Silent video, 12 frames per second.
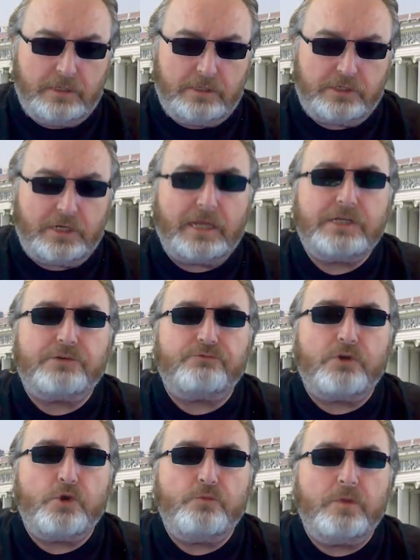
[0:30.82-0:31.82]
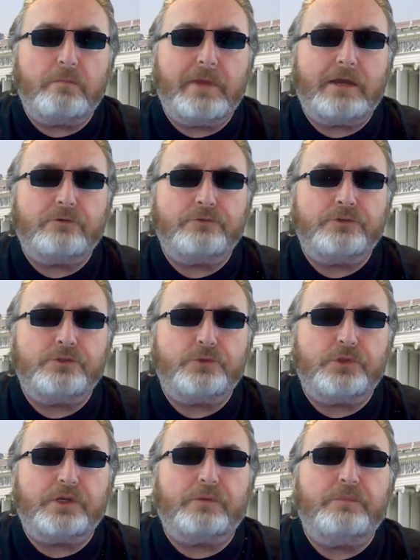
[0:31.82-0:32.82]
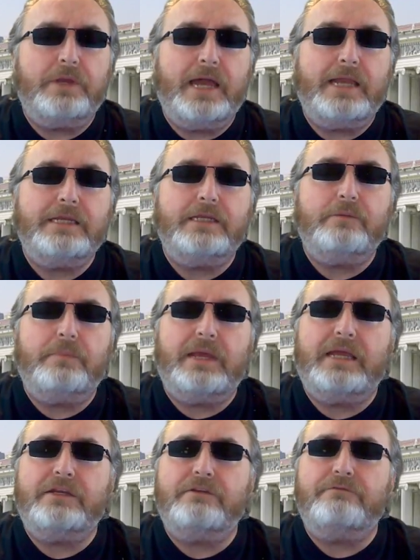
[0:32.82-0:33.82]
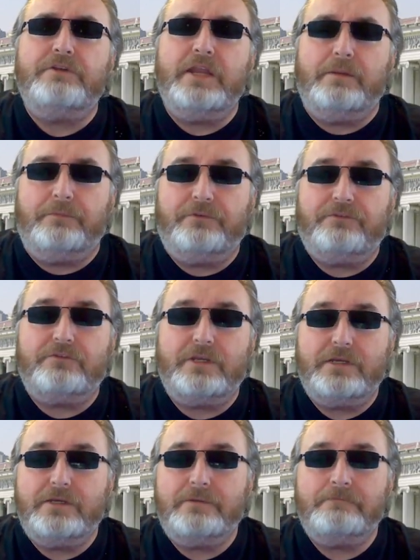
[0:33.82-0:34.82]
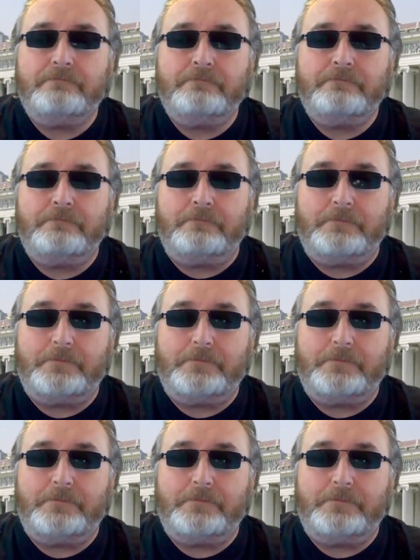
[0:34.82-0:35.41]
She liked to roam the mountains with a companion band of nymphs. Now